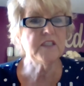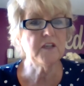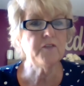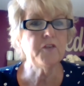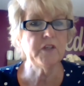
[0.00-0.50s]

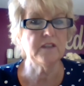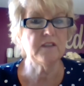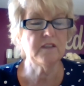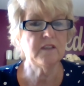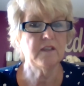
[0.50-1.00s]

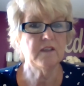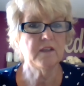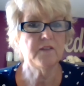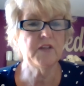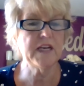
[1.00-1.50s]
difference
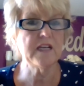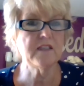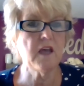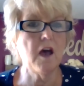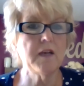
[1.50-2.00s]
that I
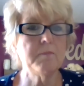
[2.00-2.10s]
saw in